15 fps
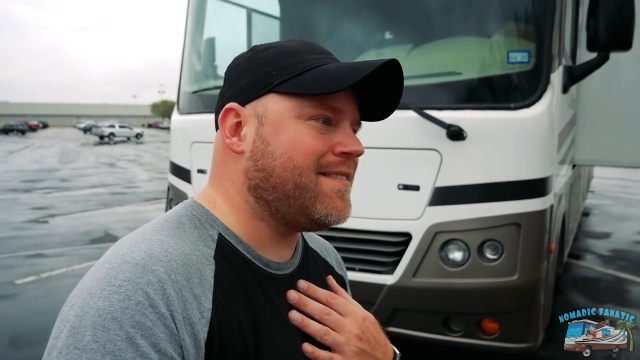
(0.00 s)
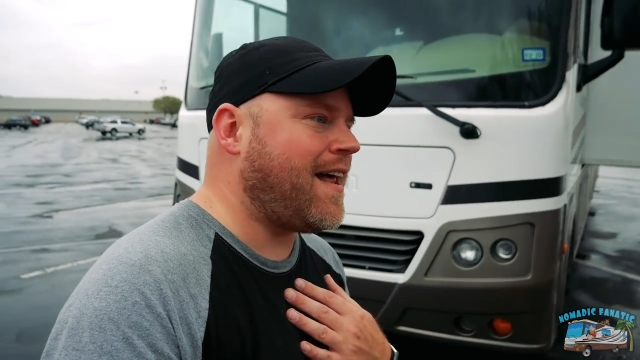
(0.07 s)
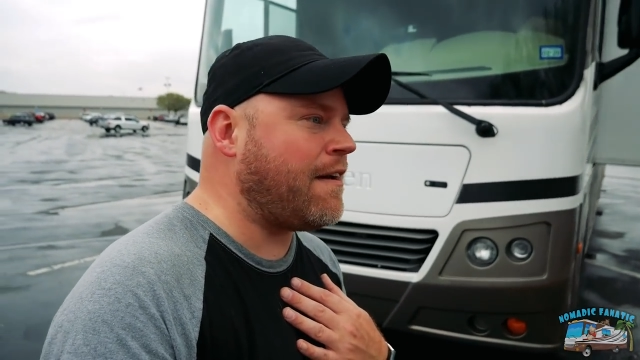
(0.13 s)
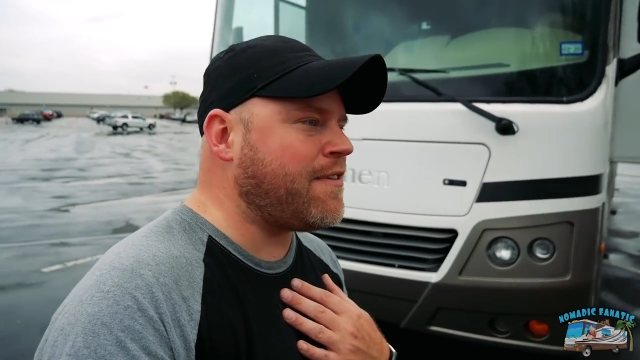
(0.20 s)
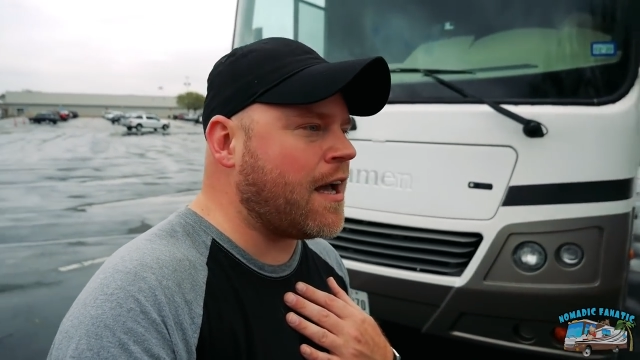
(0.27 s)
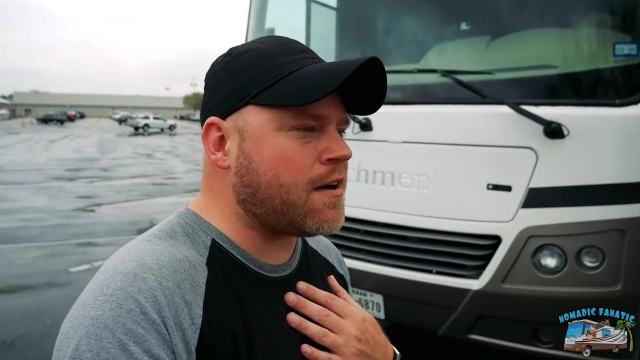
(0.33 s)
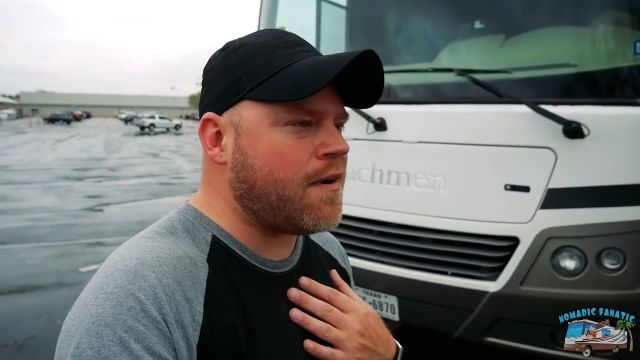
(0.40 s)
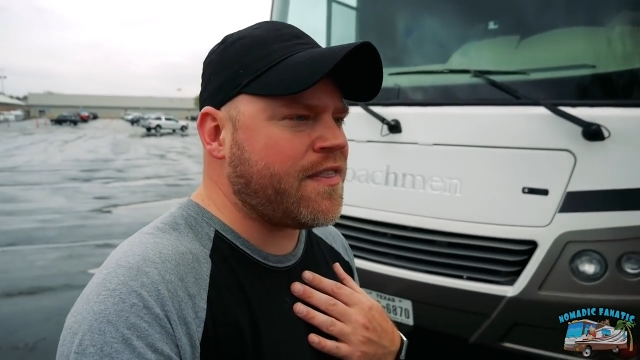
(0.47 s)

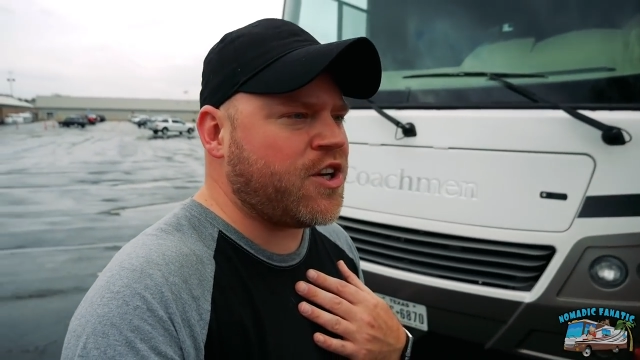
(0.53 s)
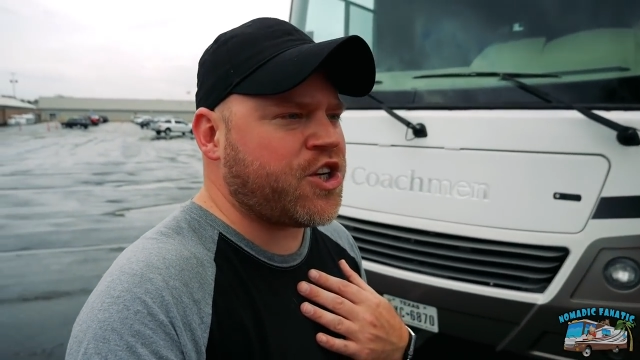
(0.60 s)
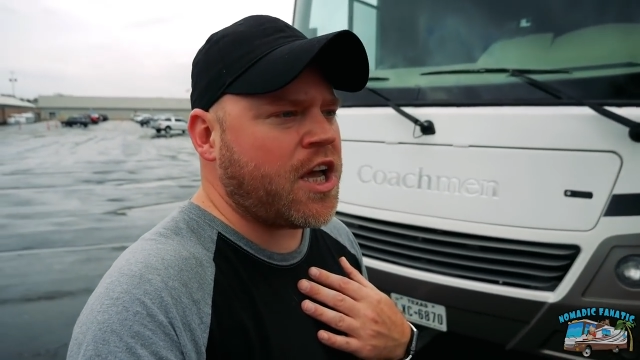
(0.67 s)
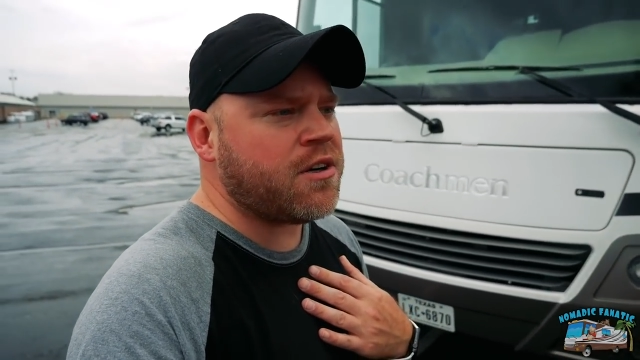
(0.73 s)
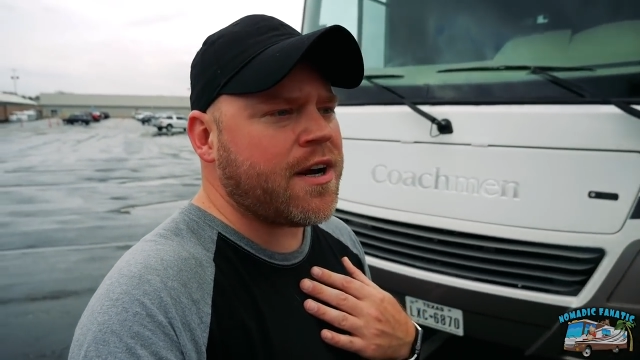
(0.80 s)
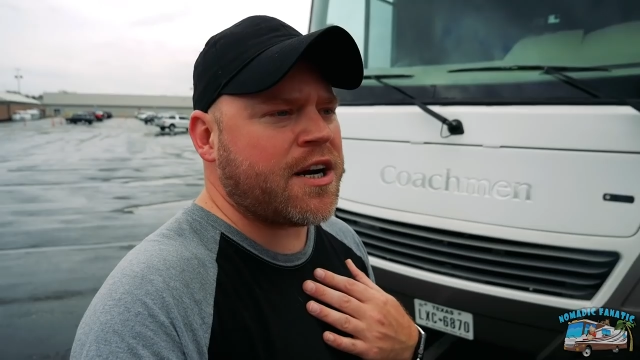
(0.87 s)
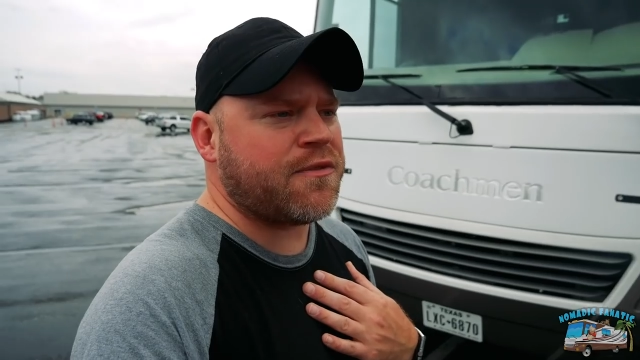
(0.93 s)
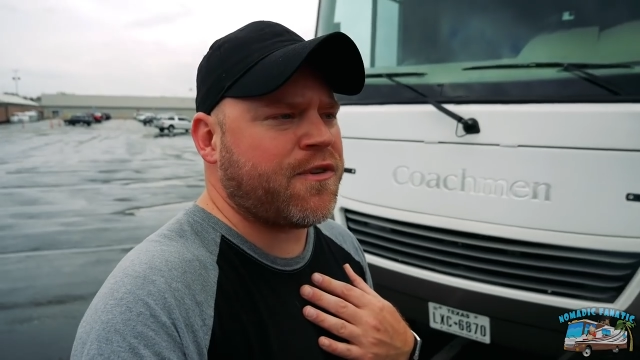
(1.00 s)
I've got to run the
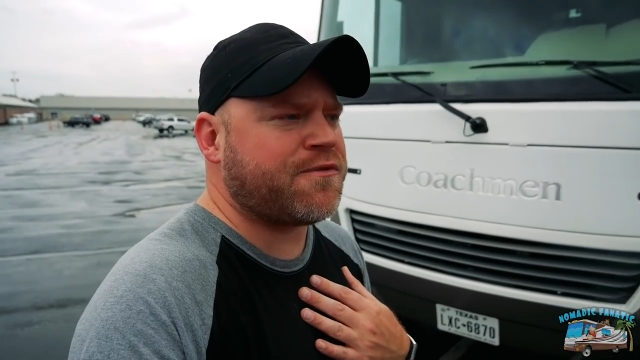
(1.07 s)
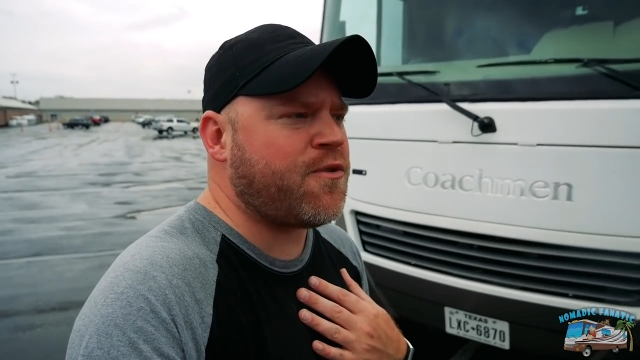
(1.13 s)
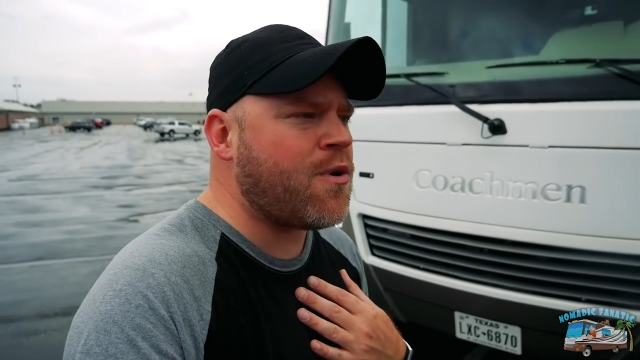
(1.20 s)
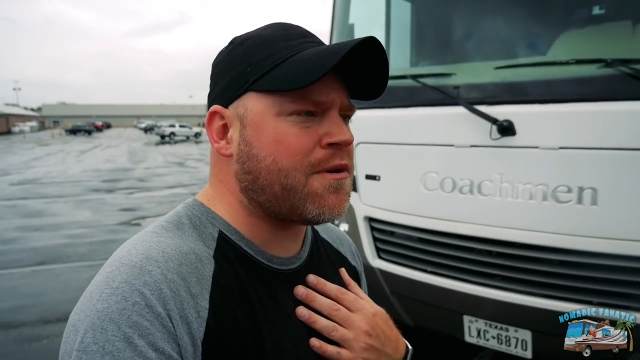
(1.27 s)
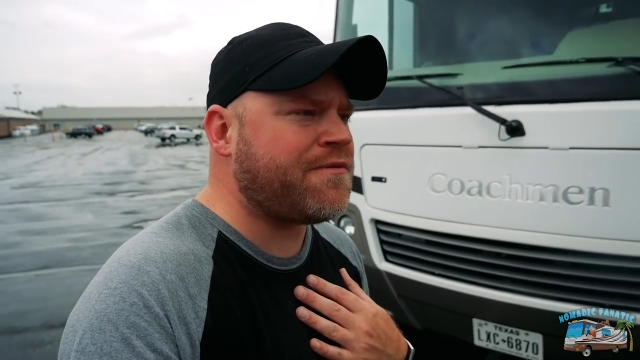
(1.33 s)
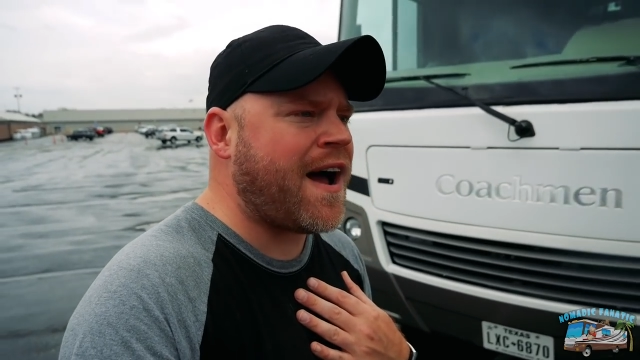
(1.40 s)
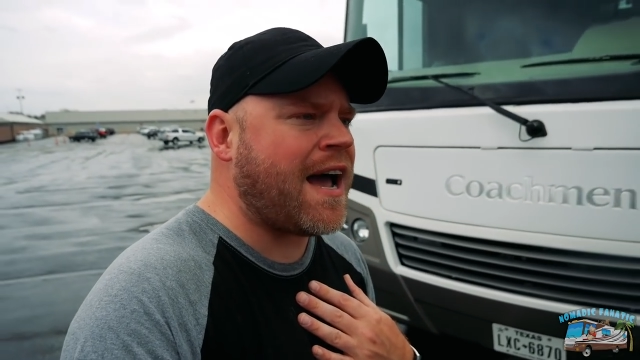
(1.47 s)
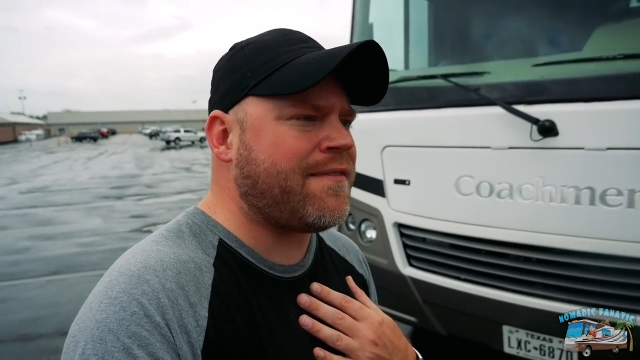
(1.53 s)
generator for
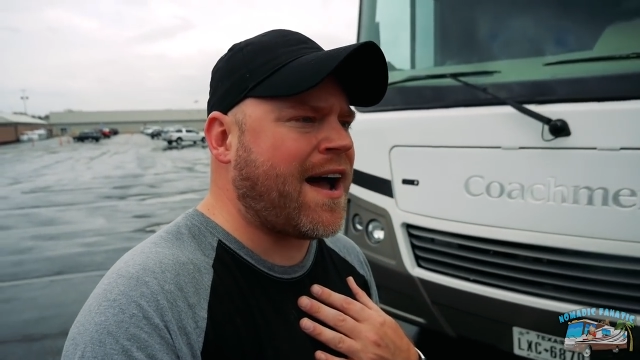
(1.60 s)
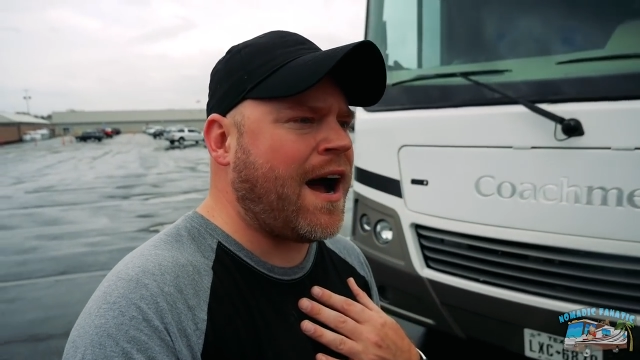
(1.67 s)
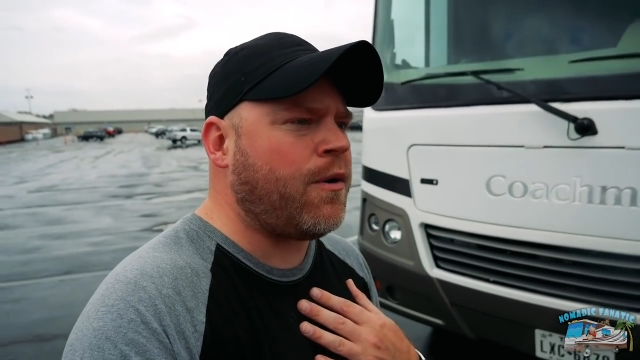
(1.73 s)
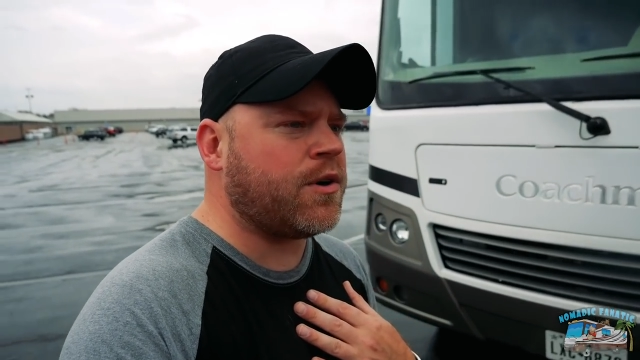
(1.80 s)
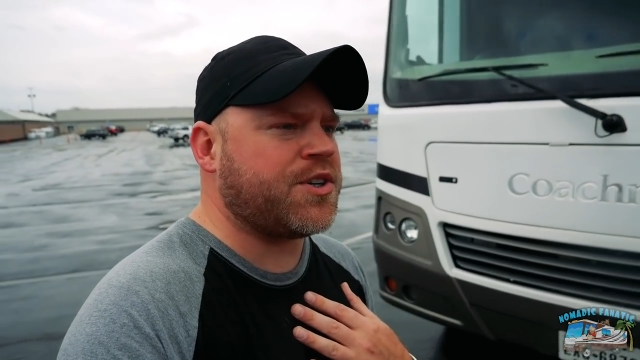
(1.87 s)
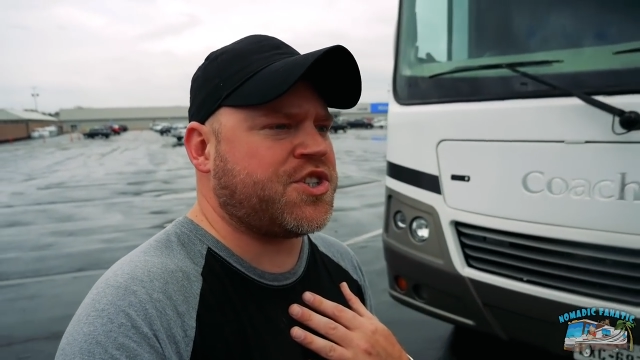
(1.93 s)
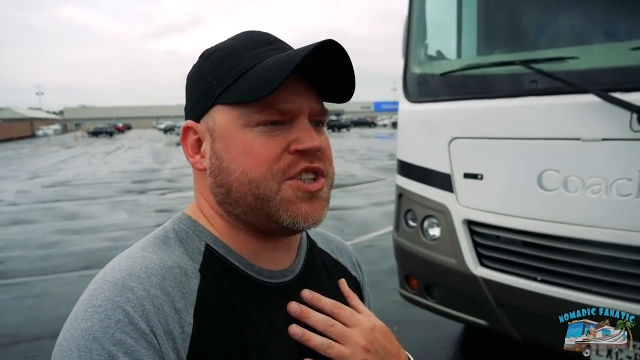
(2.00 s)
four or five hours